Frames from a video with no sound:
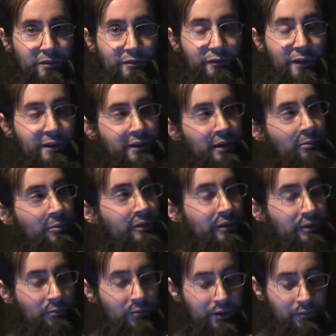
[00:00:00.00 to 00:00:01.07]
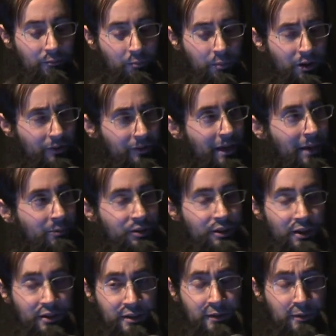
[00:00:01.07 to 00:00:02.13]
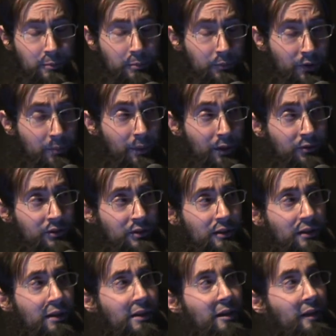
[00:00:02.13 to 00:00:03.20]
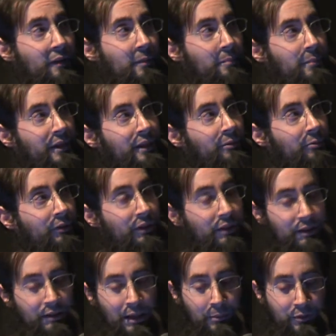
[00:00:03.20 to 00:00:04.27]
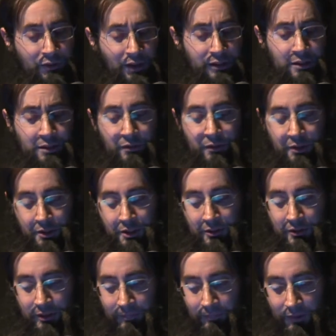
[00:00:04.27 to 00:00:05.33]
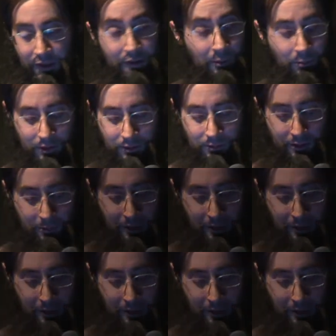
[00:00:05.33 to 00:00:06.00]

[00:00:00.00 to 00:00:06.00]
find out what part of the game was challenging them the most, and then meet it with an in-game advantage of their choosing. And that worked really